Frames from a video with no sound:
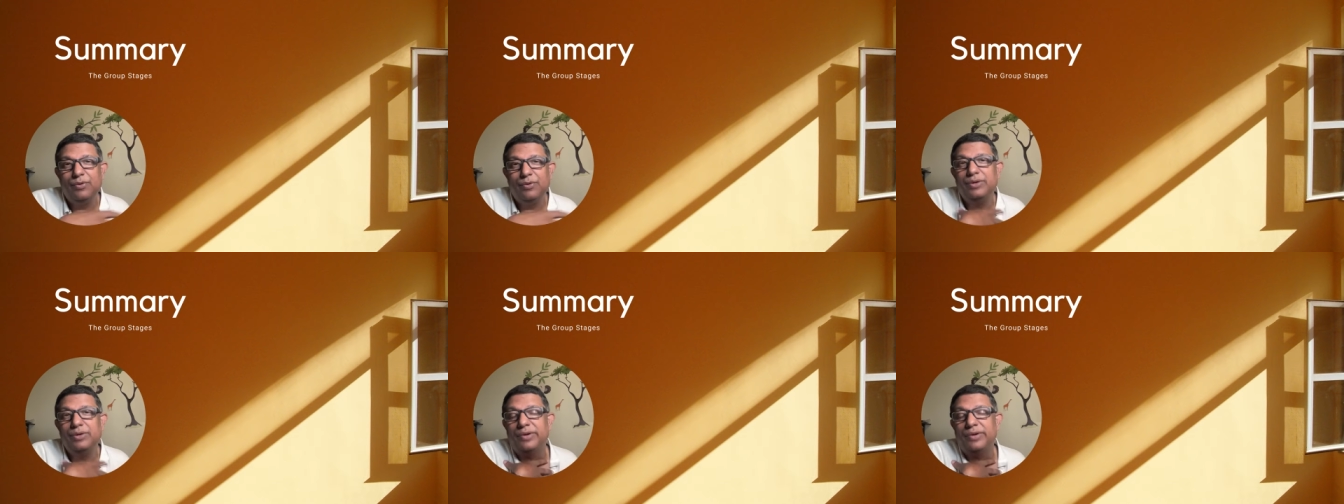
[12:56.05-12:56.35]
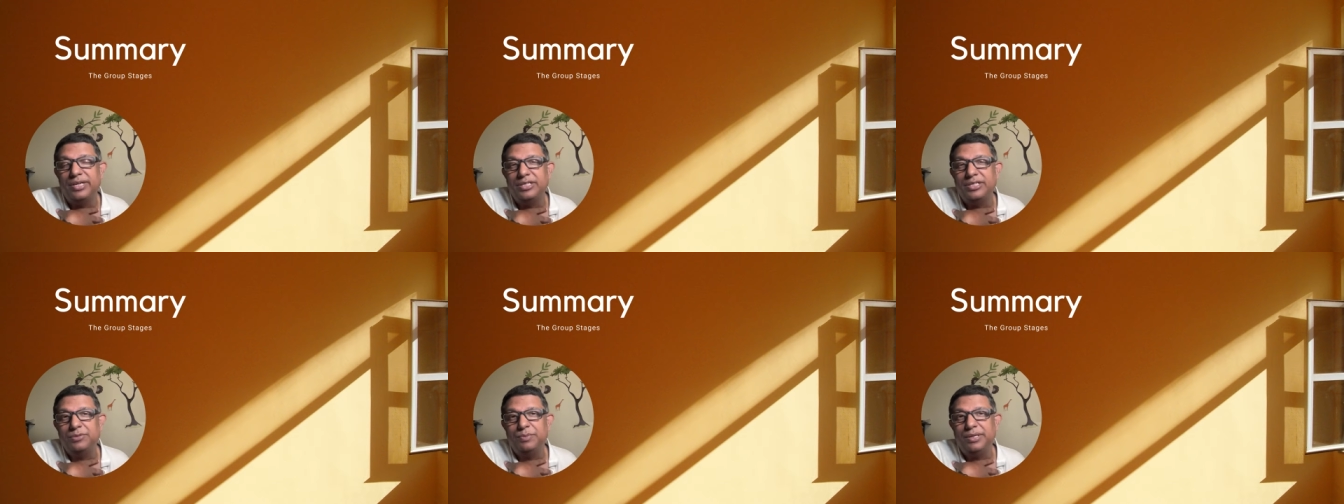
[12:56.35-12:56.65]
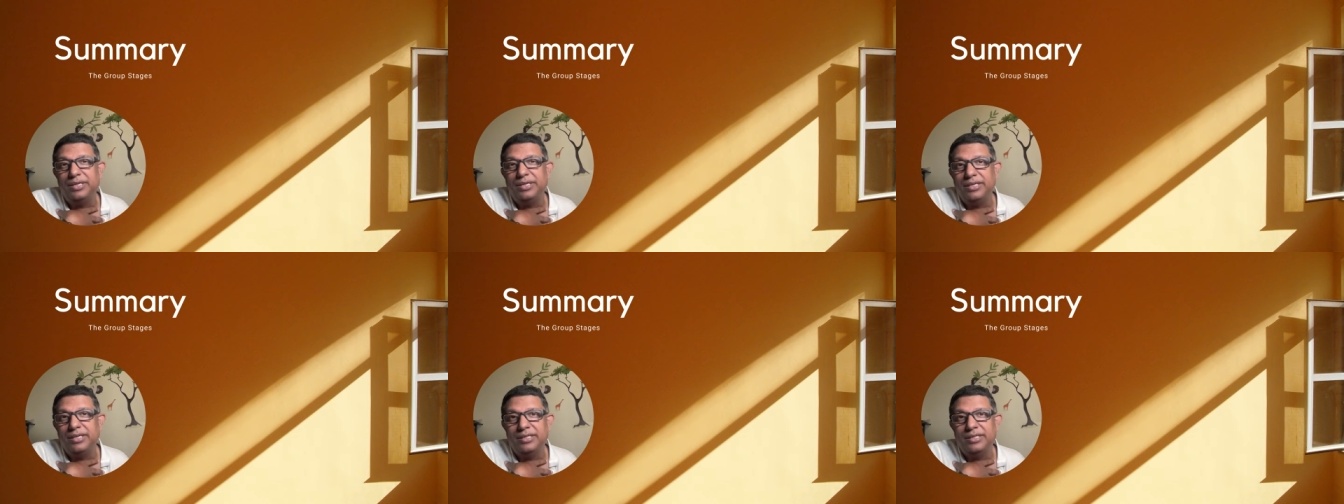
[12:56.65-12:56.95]
What worries
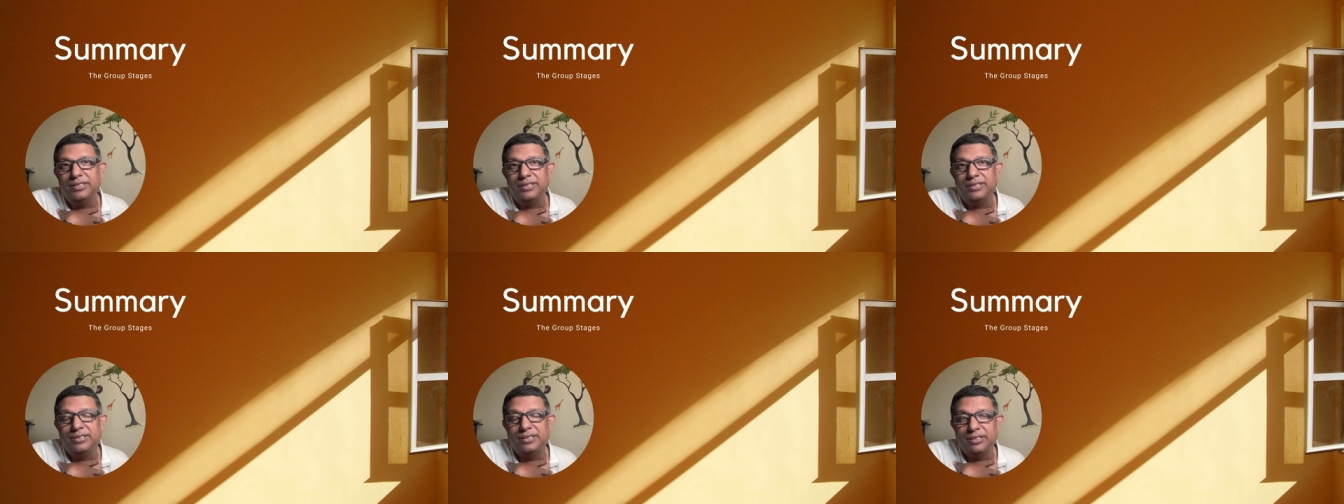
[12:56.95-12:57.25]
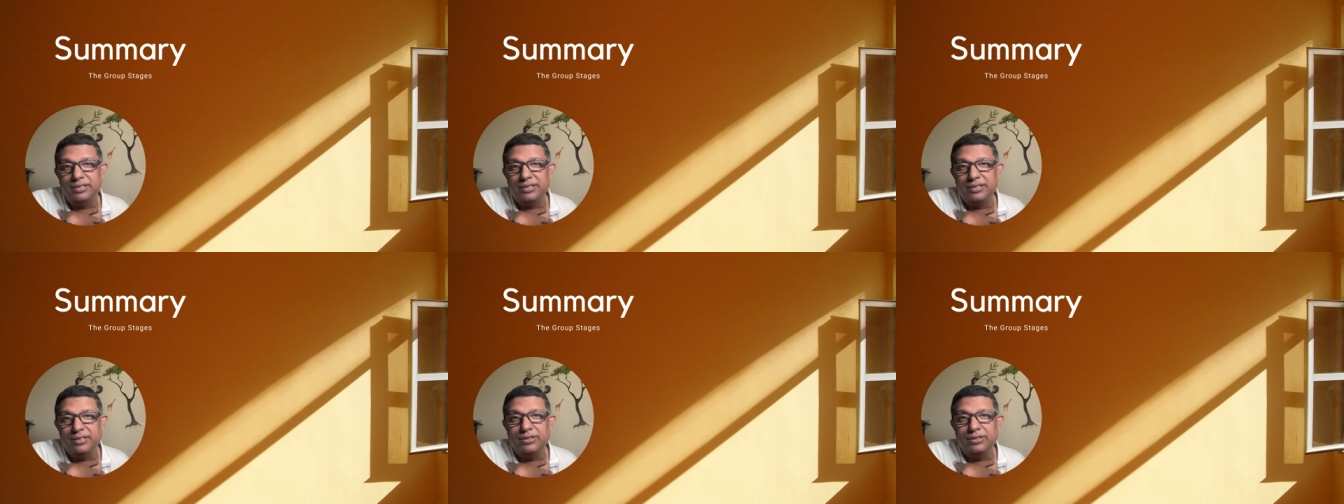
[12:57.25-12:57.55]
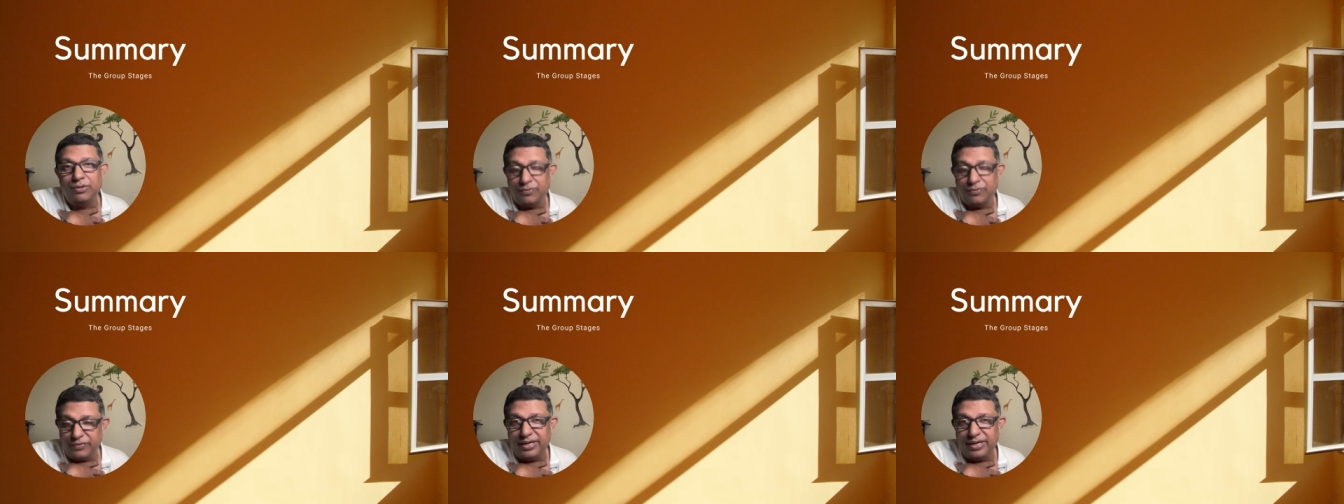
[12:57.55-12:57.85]
me is
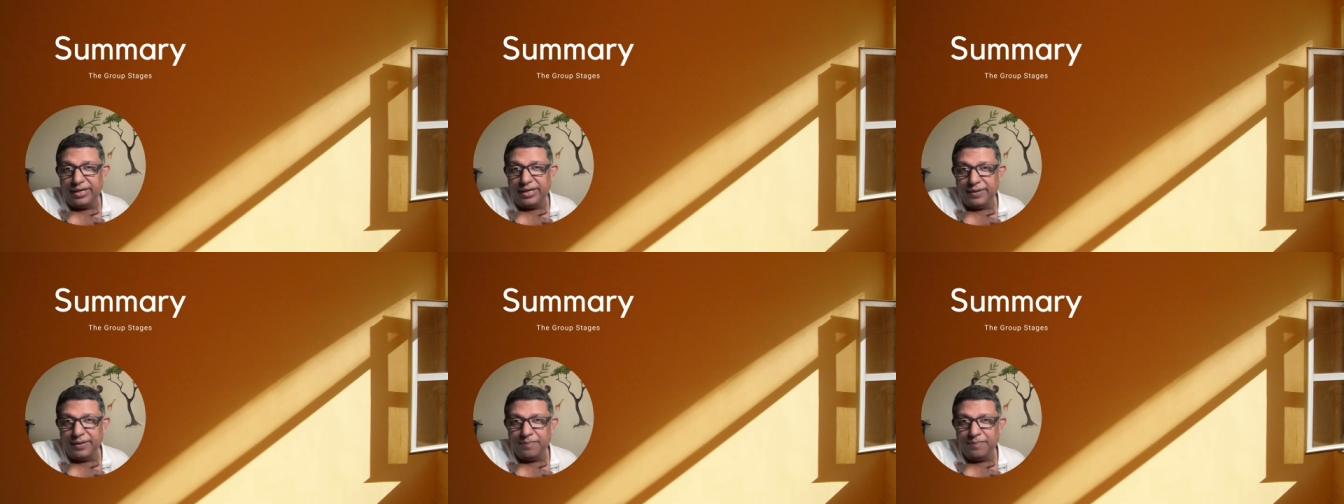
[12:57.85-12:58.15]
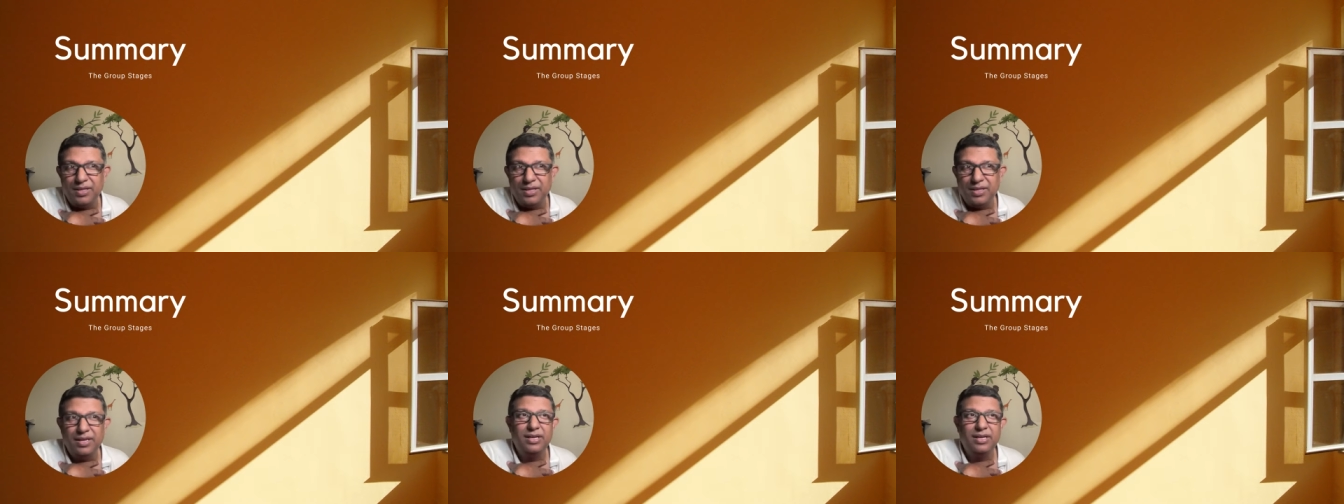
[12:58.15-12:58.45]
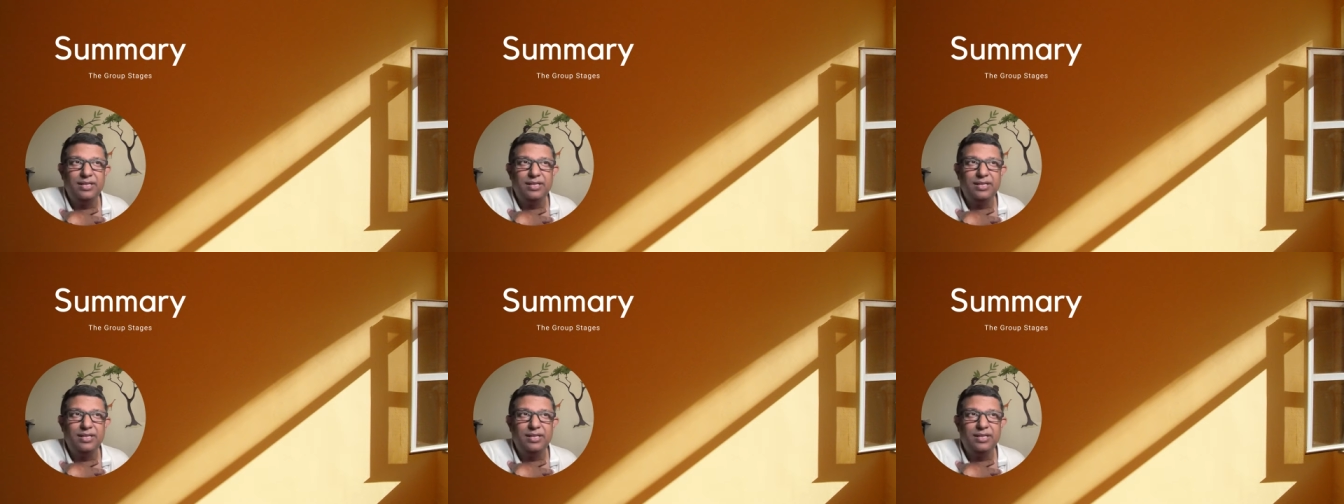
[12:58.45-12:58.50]
your fielding.